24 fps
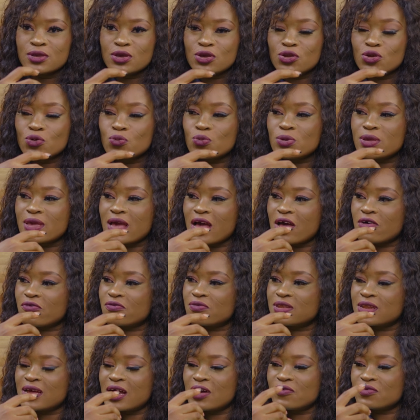You know, we have
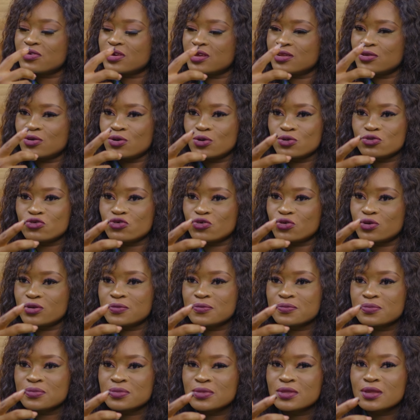in our African culture,
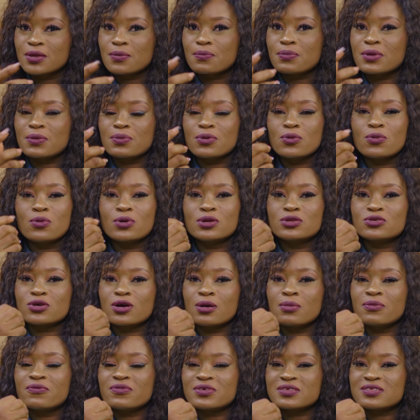people want to
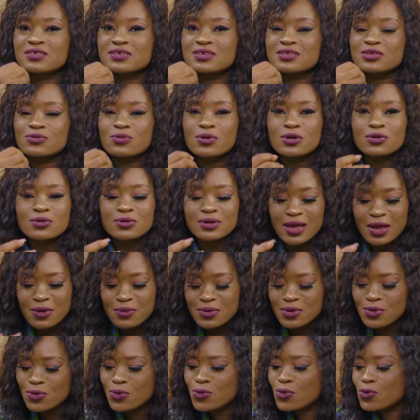come visit, they want to
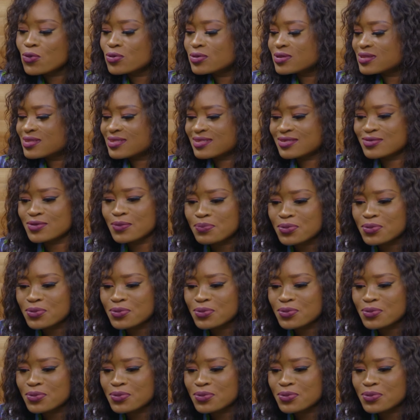carry, oh, it's so